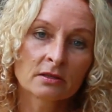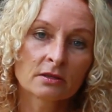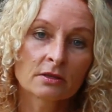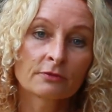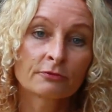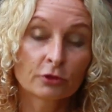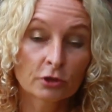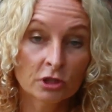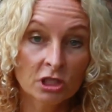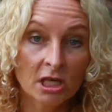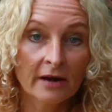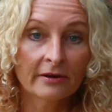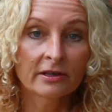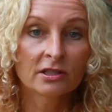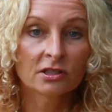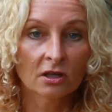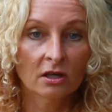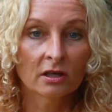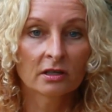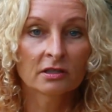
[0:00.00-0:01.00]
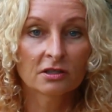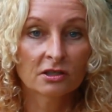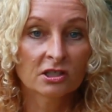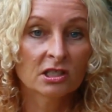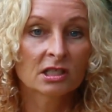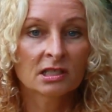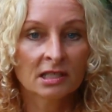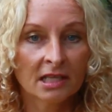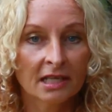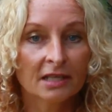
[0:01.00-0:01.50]
the fruitarian diet does,
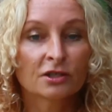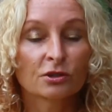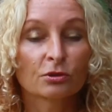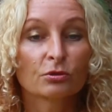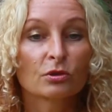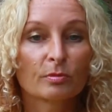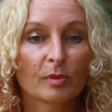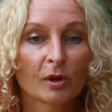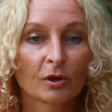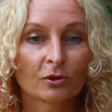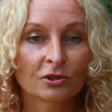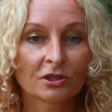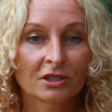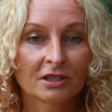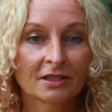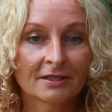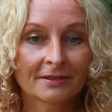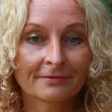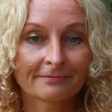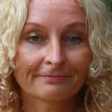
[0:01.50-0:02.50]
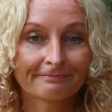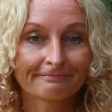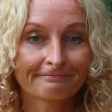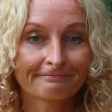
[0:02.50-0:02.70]
it ticks all the boxes.